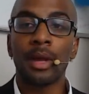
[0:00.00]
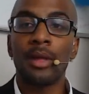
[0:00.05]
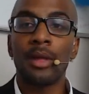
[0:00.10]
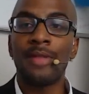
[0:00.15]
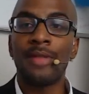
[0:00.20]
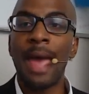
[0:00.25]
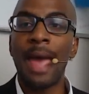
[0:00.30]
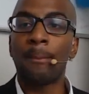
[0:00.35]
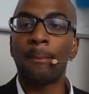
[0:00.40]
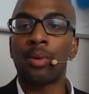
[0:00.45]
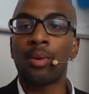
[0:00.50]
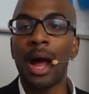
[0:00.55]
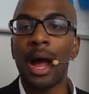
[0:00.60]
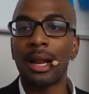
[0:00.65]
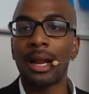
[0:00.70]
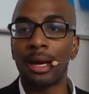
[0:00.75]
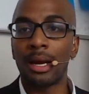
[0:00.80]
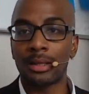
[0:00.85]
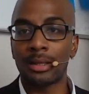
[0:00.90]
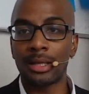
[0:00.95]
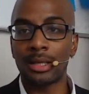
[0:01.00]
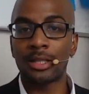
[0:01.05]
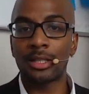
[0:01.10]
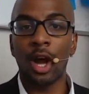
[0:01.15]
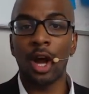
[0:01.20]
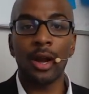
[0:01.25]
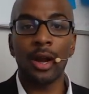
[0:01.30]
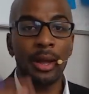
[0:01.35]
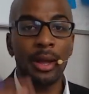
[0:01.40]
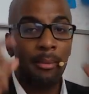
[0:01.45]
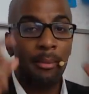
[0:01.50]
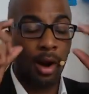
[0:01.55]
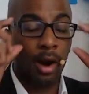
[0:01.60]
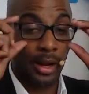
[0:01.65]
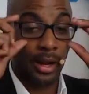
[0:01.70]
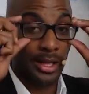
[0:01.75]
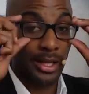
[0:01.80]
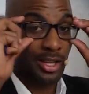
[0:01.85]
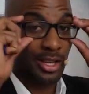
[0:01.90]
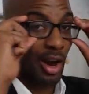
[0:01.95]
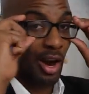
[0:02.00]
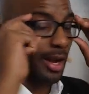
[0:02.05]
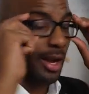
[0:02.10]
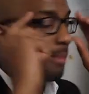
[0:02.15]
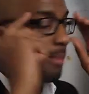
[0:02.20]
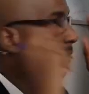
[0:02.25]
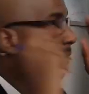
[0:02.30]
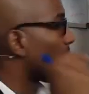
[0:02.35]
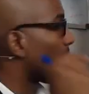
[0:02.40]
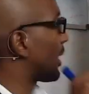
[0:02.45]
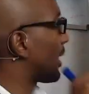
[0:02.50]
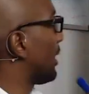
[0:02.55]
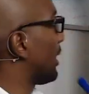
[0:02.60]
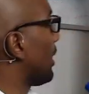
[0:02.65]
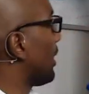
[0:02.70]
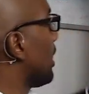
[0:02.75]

that product. Target market.